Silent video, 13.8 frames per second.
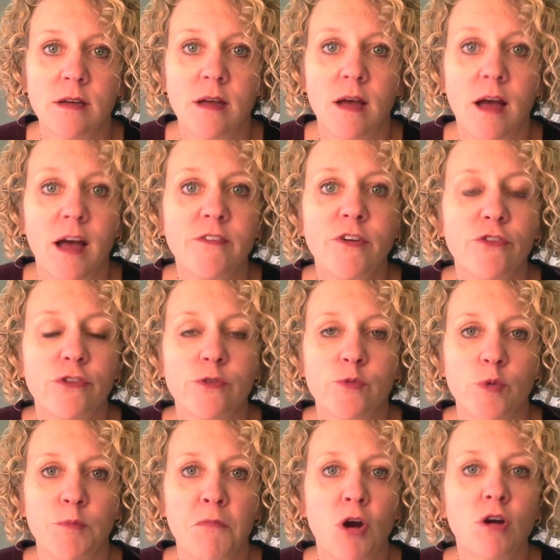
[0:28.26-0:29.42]
I found this
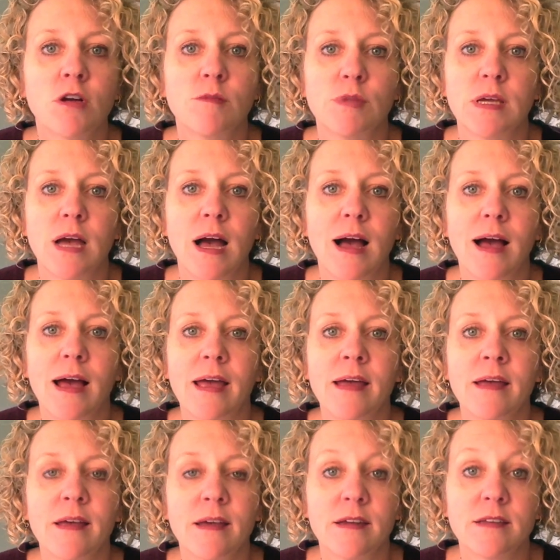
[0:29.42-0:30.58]
remarkably high
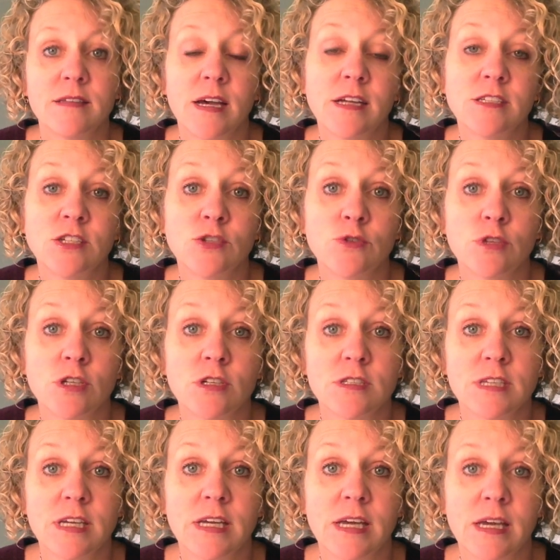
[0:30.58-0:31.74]
and decided to do a little
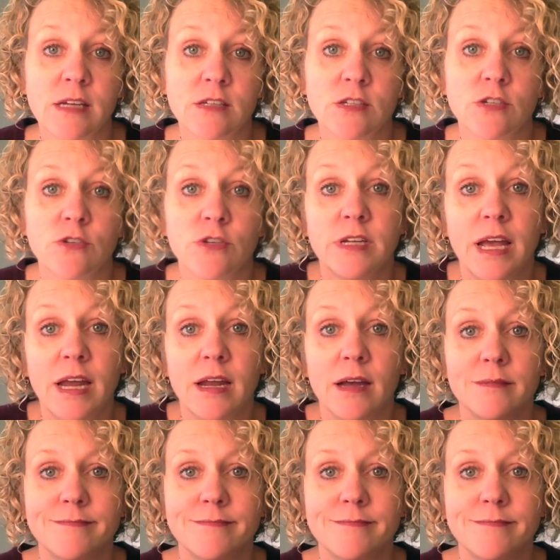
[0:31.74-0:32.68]
digging into the data.